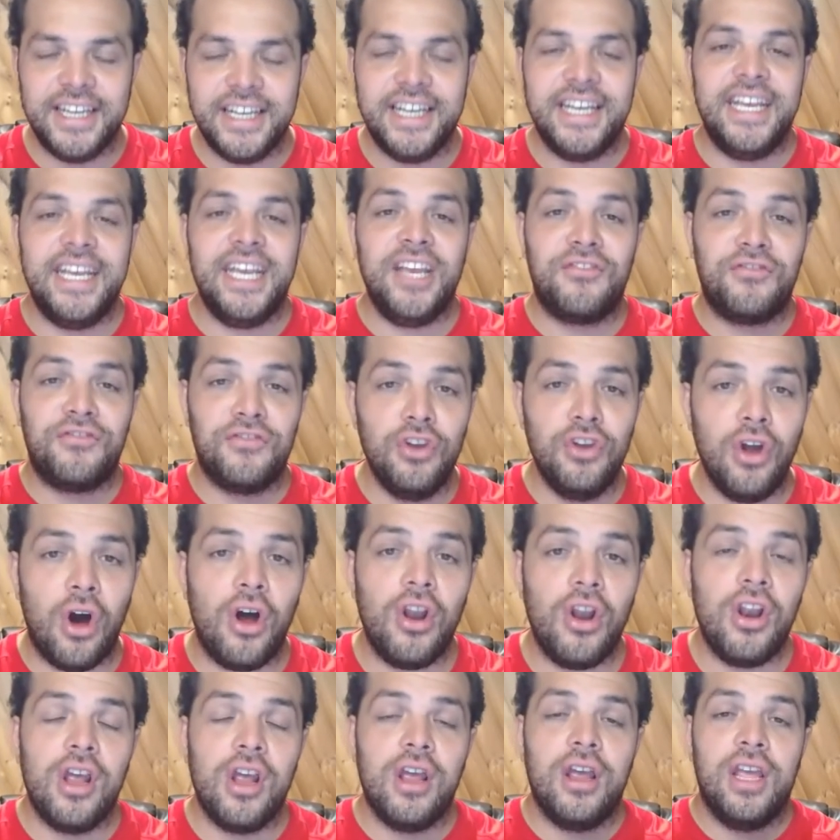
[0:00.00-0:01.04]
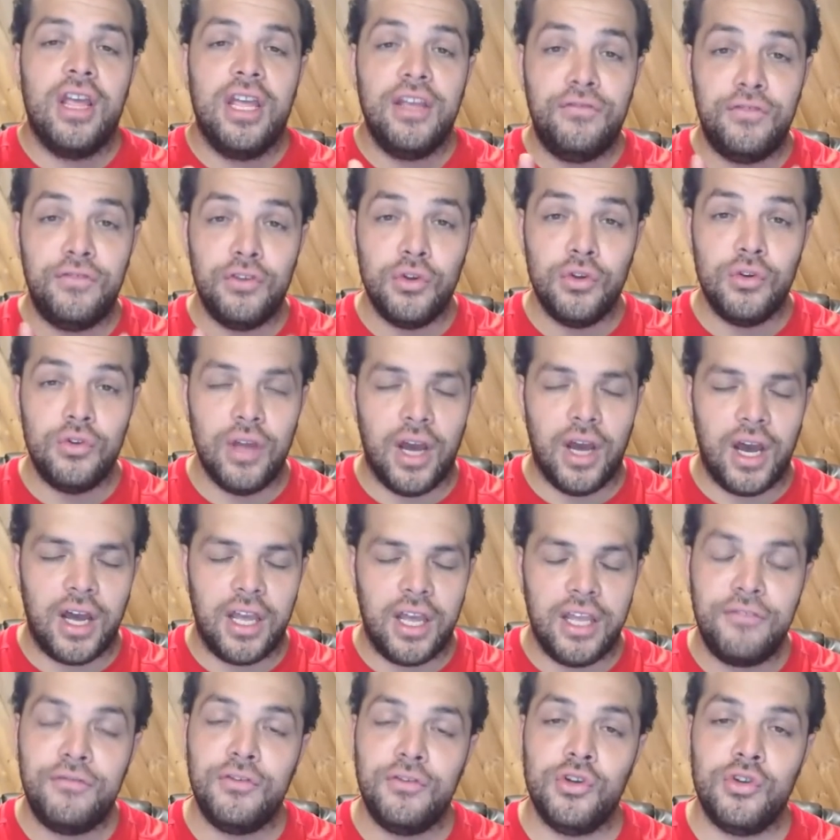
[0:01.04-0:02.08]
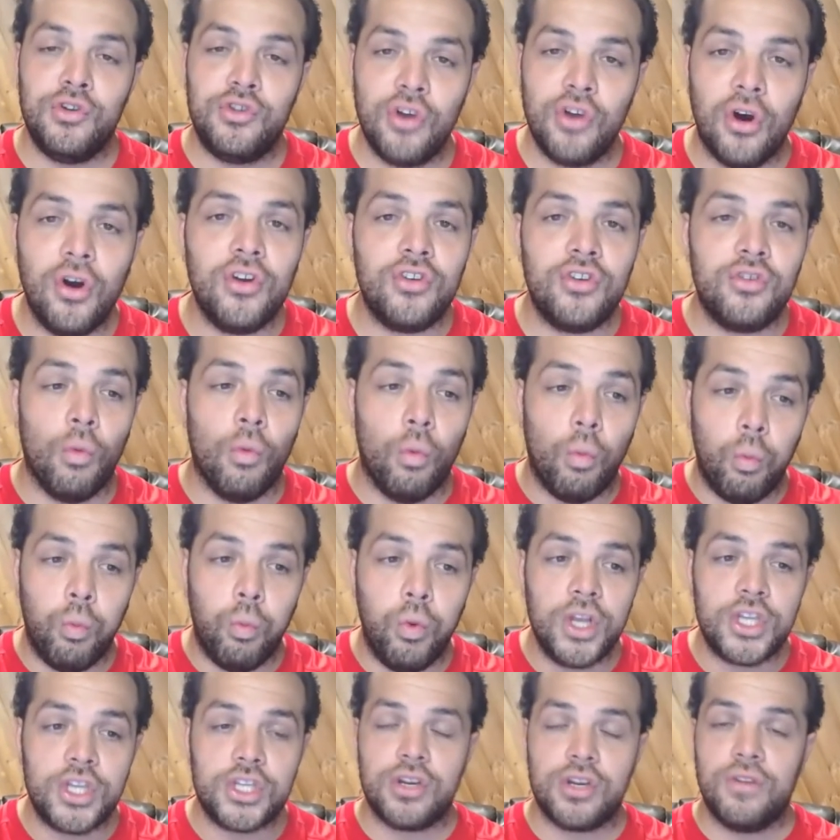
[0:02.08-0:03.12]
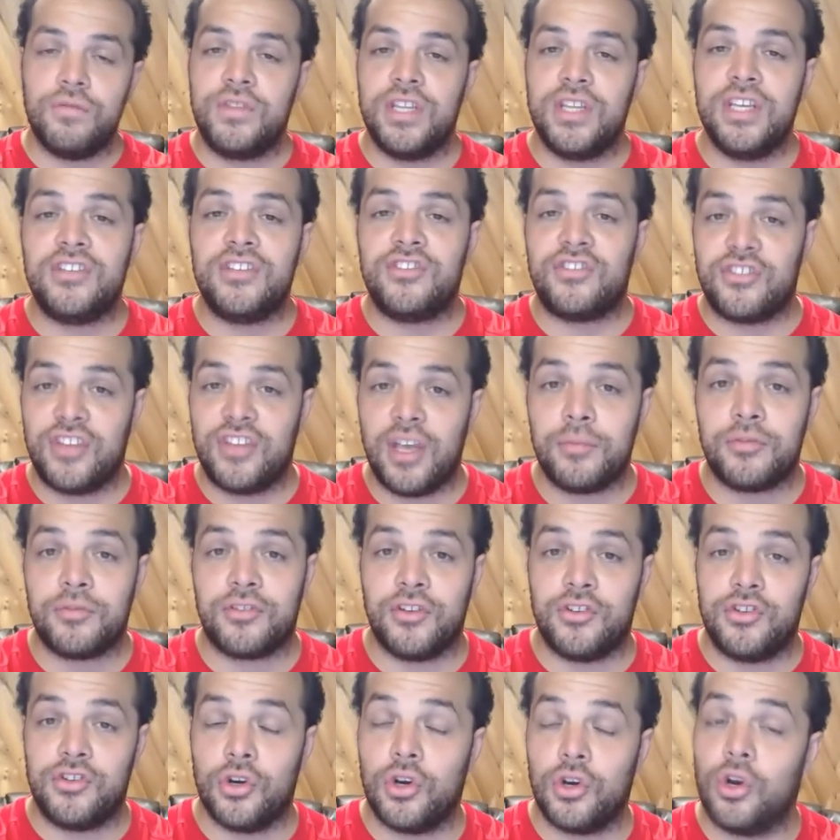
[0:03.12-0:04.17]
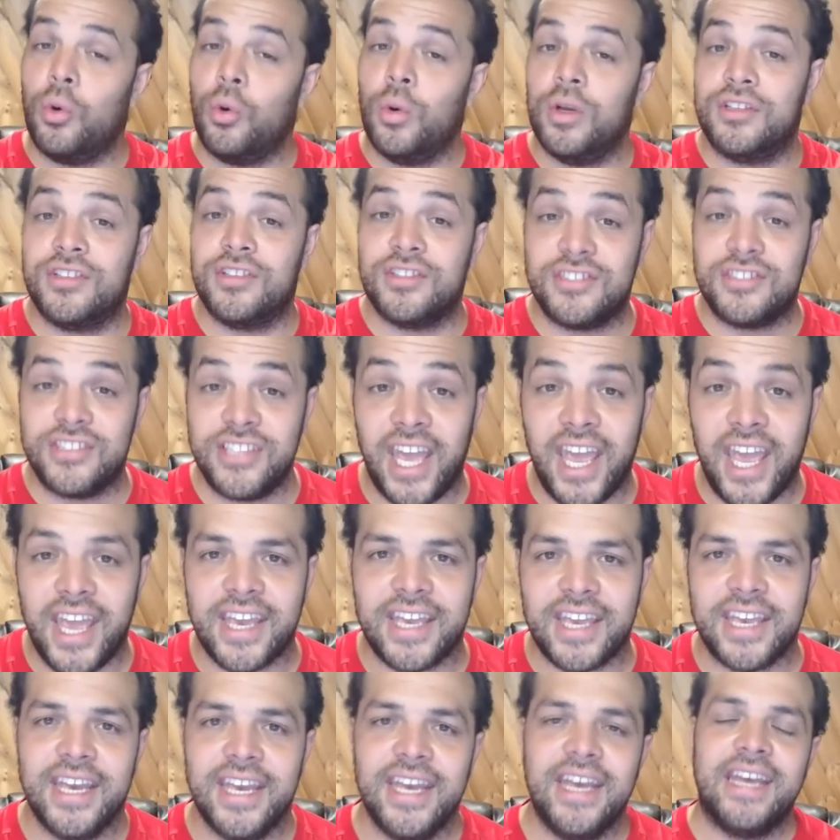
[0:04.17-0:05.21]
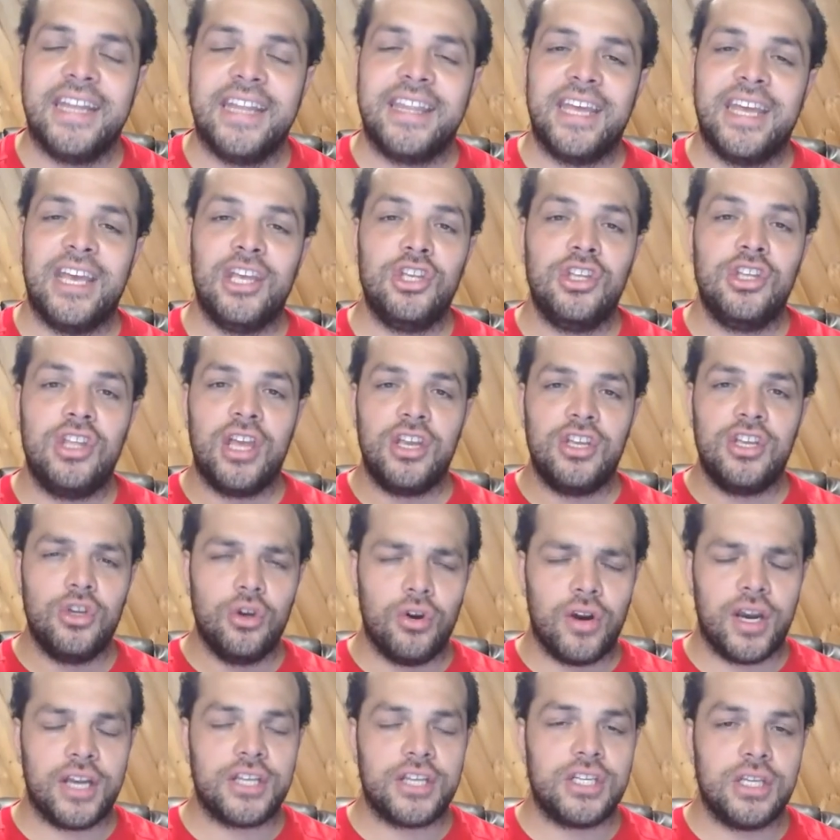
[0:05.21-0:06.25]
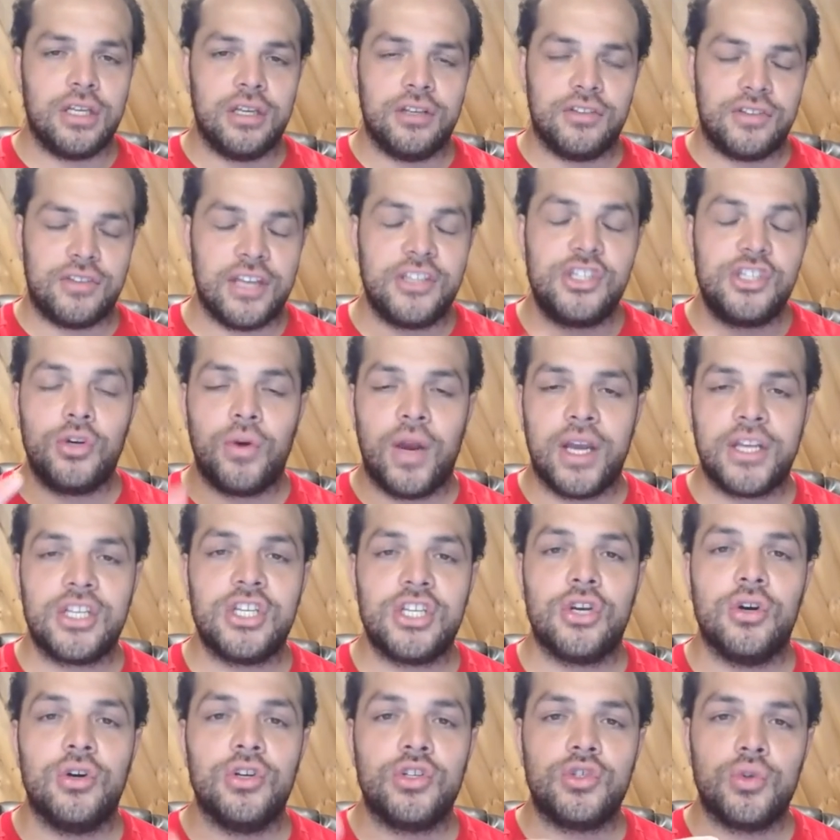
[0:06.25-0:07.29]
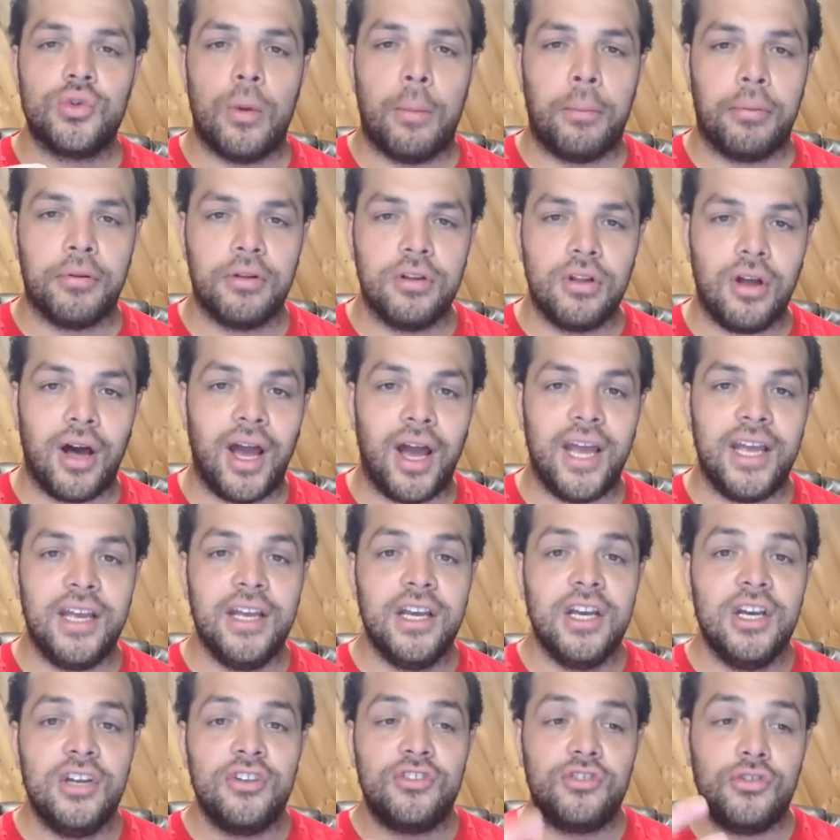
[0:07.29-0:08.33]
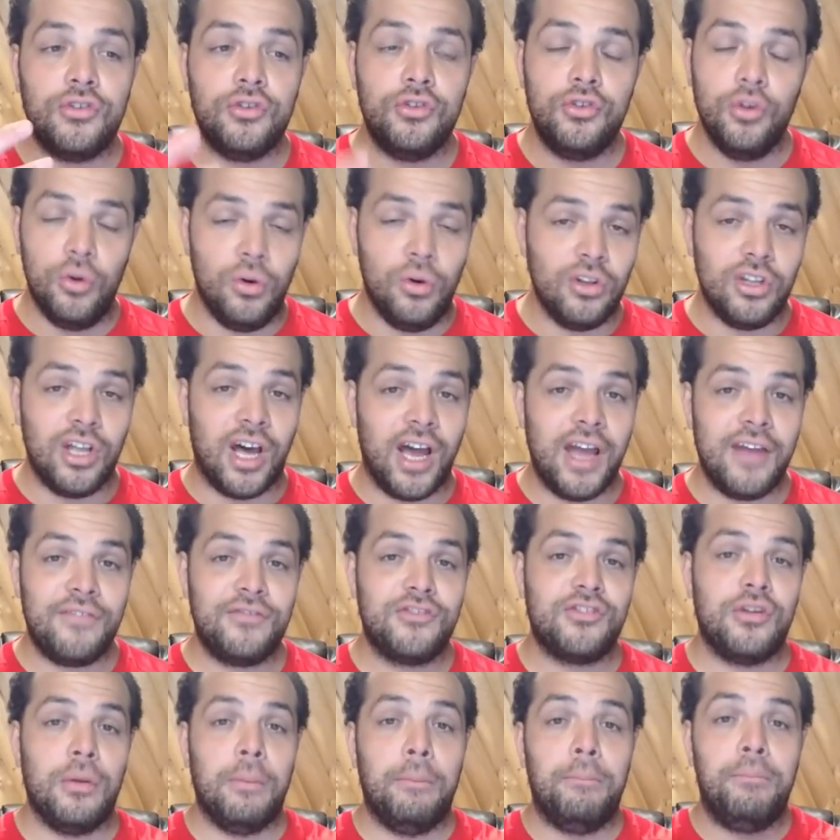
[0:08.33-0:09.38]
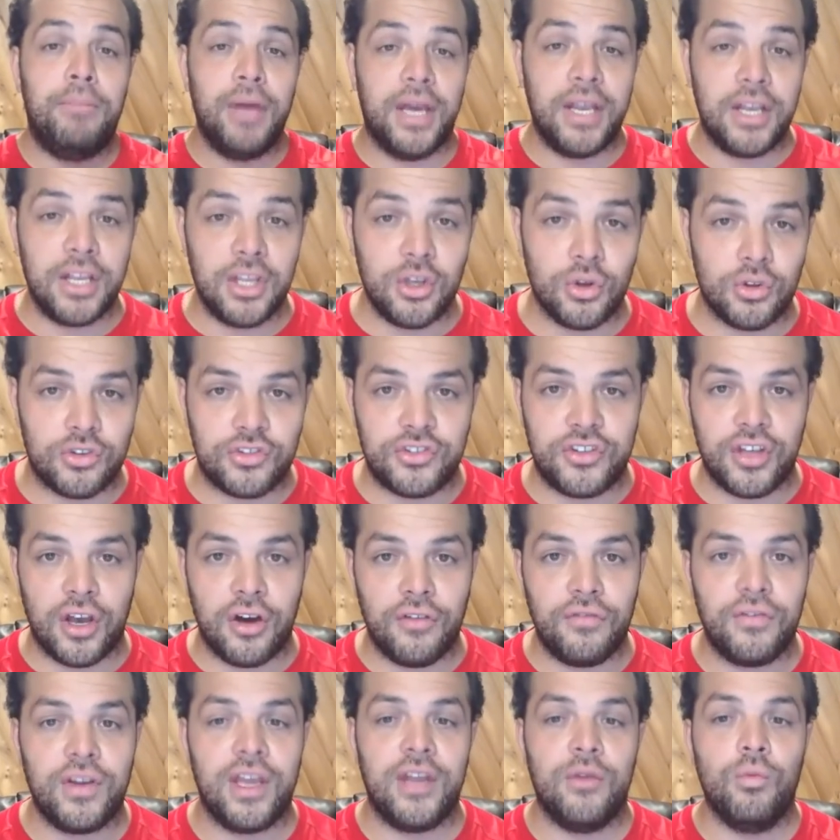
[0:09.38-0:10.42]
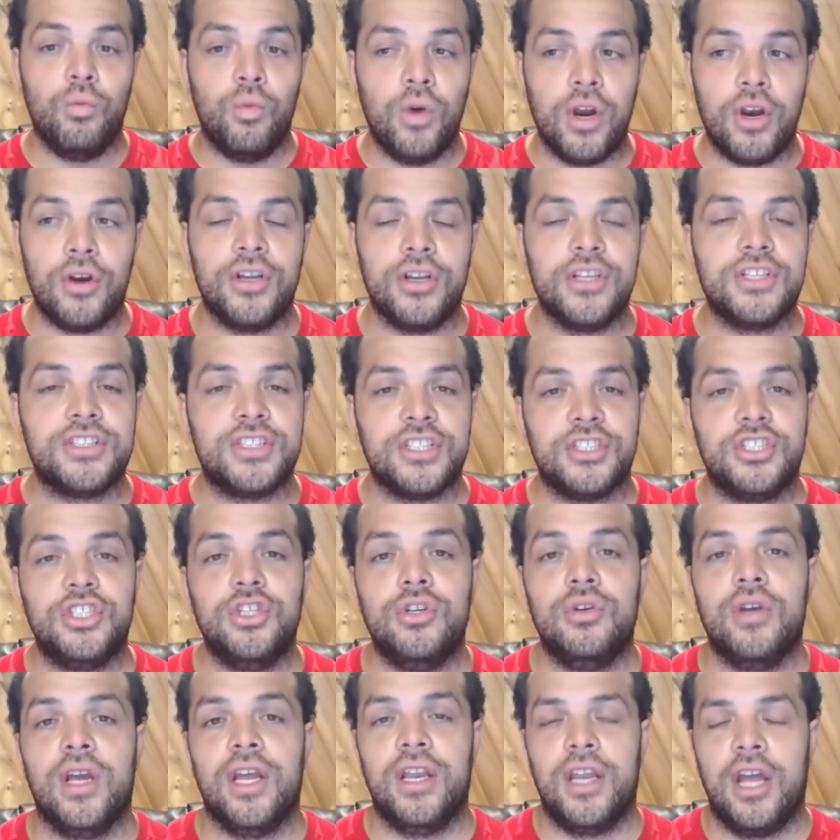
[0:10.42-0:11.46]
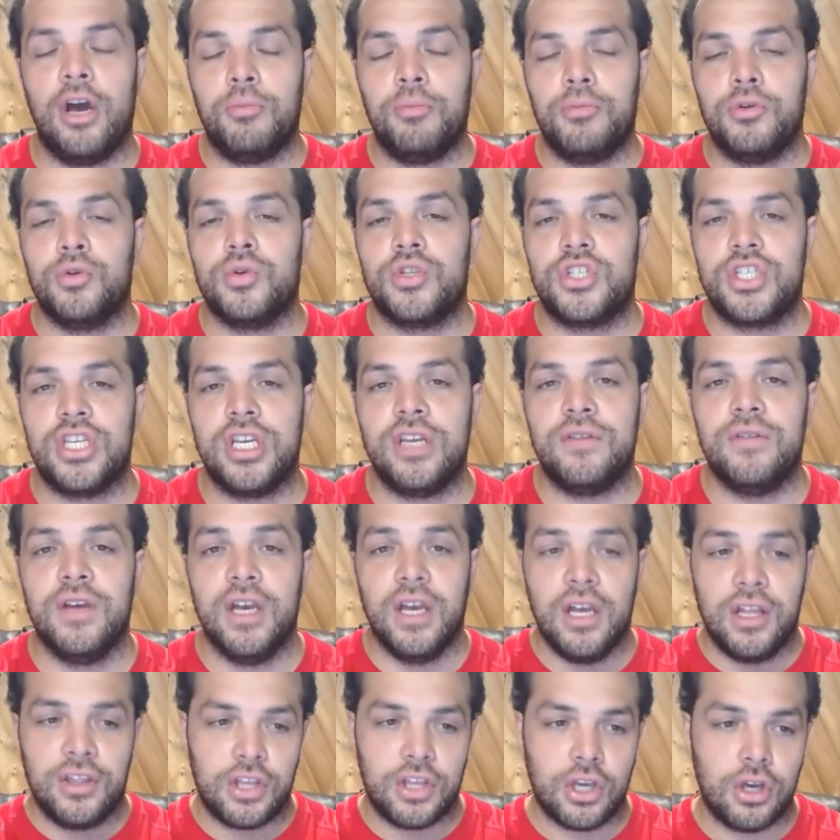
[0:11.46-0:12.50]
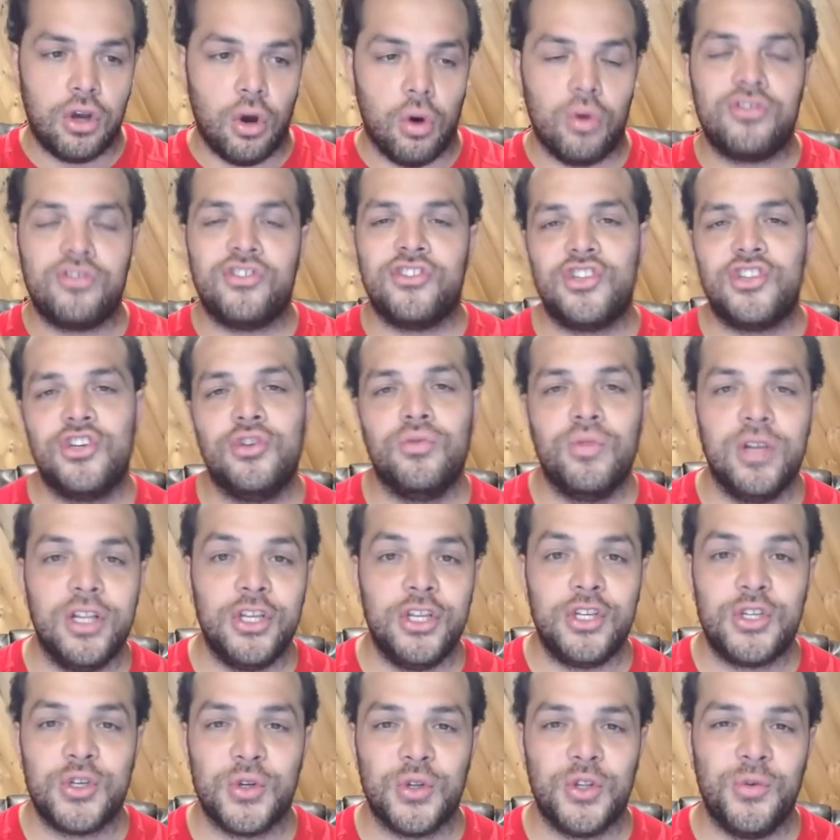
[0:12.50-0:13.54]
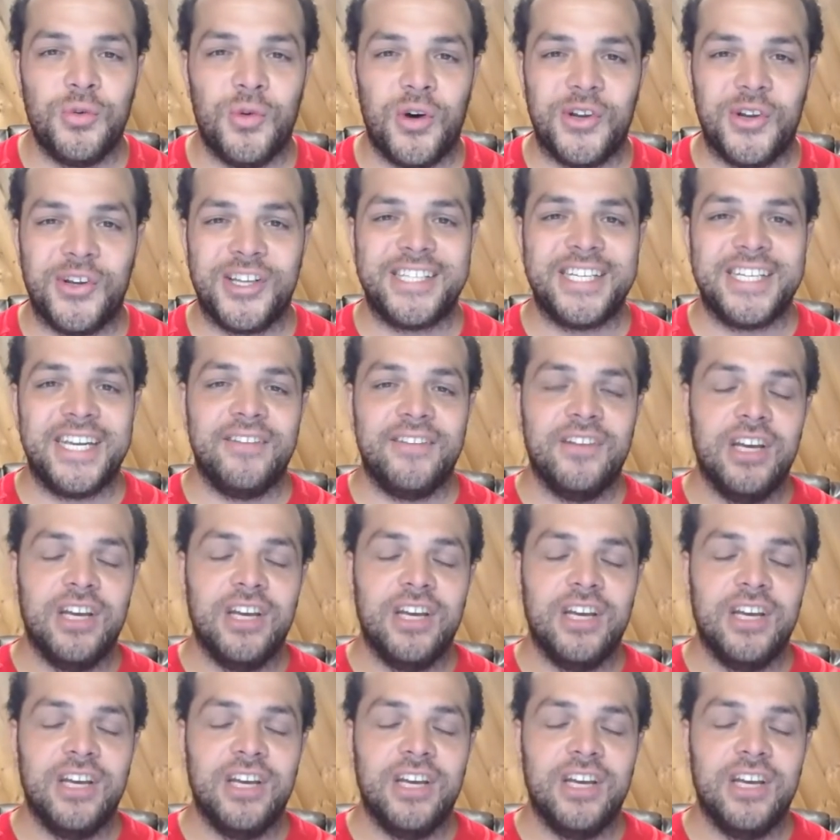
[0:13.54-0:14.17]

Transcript: If not, if you uh, if you don't, which of these steps that you're going to take that, that you're actually that you're actually going to apply to your life to better yourself and where it is that you and help you achieve the goals that you really truly want to achieve.